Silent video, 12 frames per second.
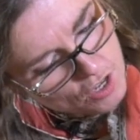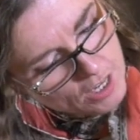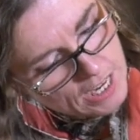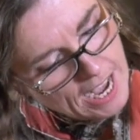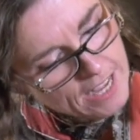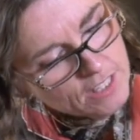you
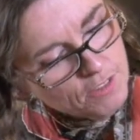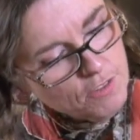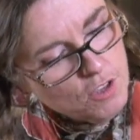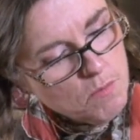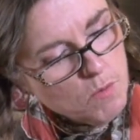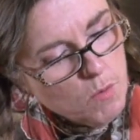can add a
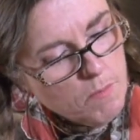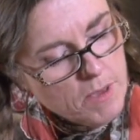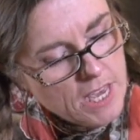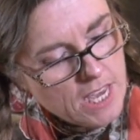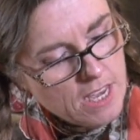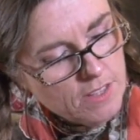few more
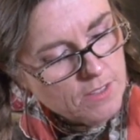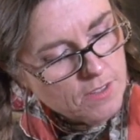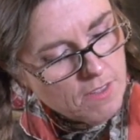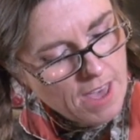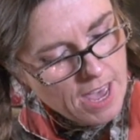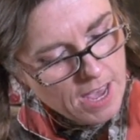beads
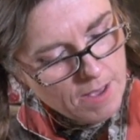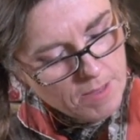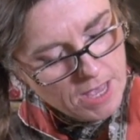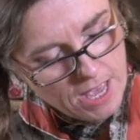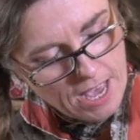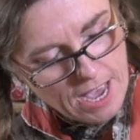there
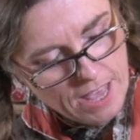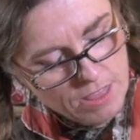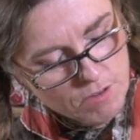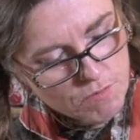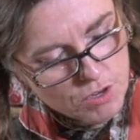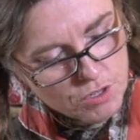and
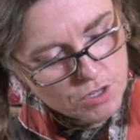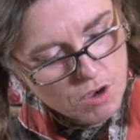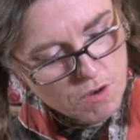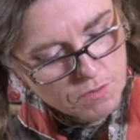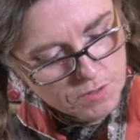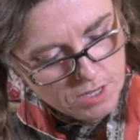the
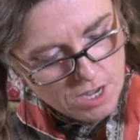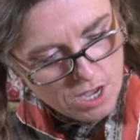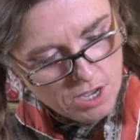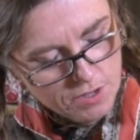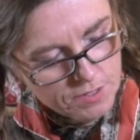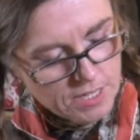Rudolph's
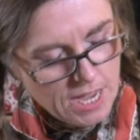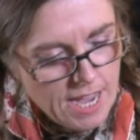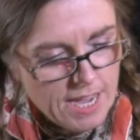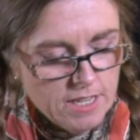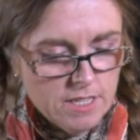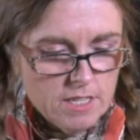nose,
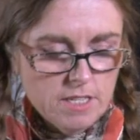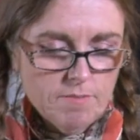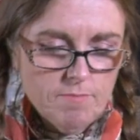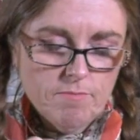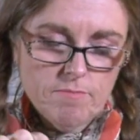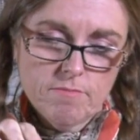and
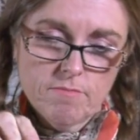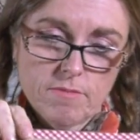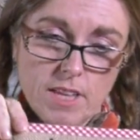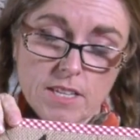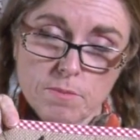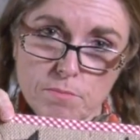
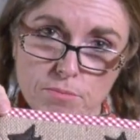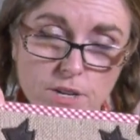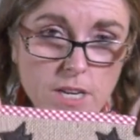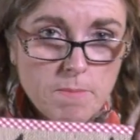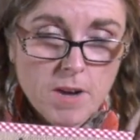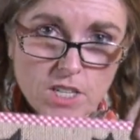that's
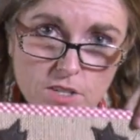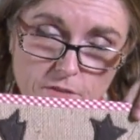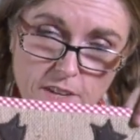pretty much